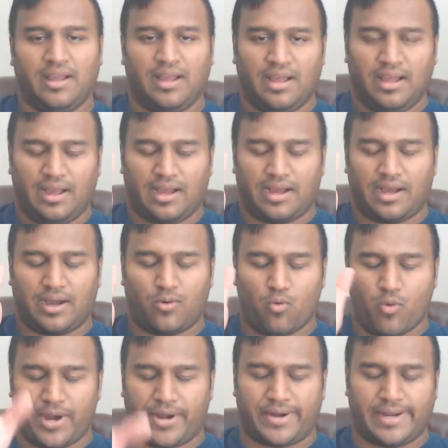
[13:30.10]

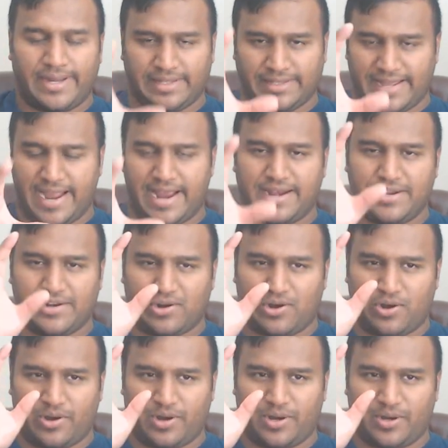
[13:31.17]
where he landed
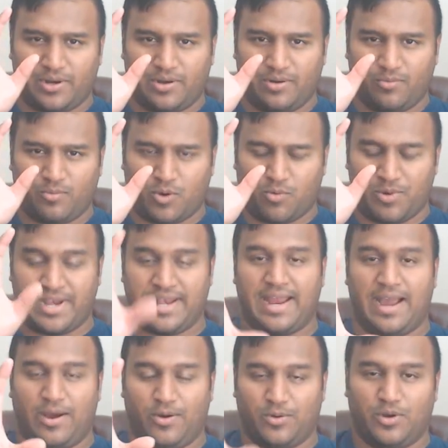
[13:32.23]
on what we
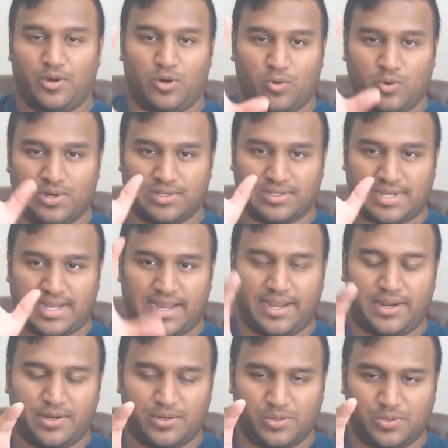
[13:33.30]
now know was
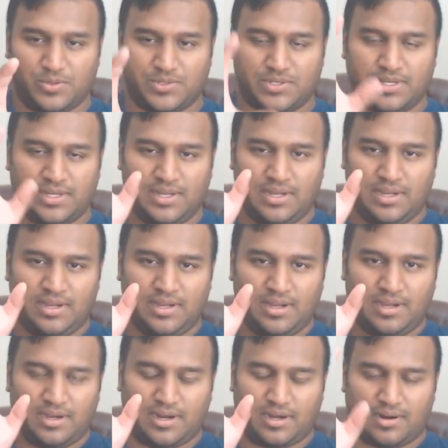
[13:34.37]
Kaido's
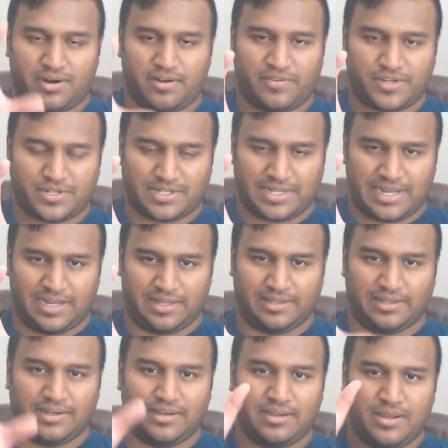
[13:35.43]
artificial
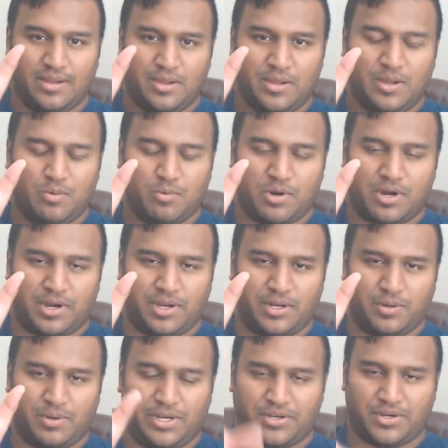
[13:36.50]
island, where
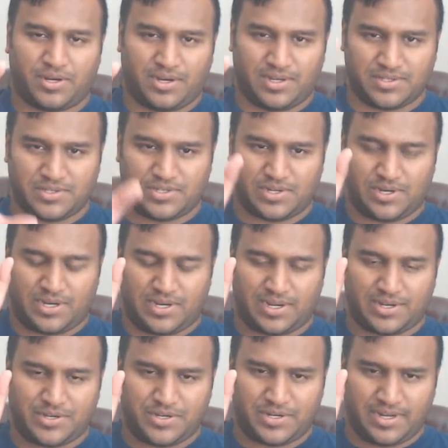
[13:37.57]
he took on
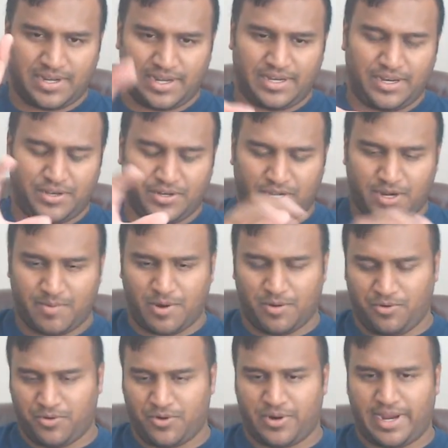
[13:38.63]
Scotch and he took him out and
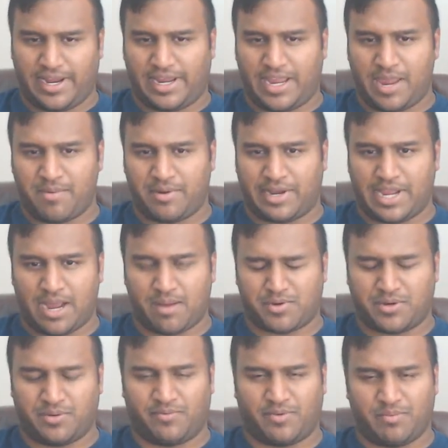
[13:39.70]
Drake came and captured
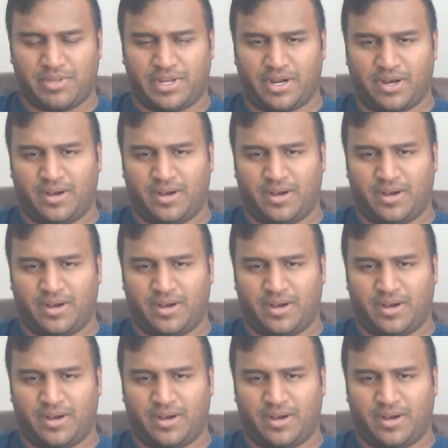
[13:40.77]
him from there.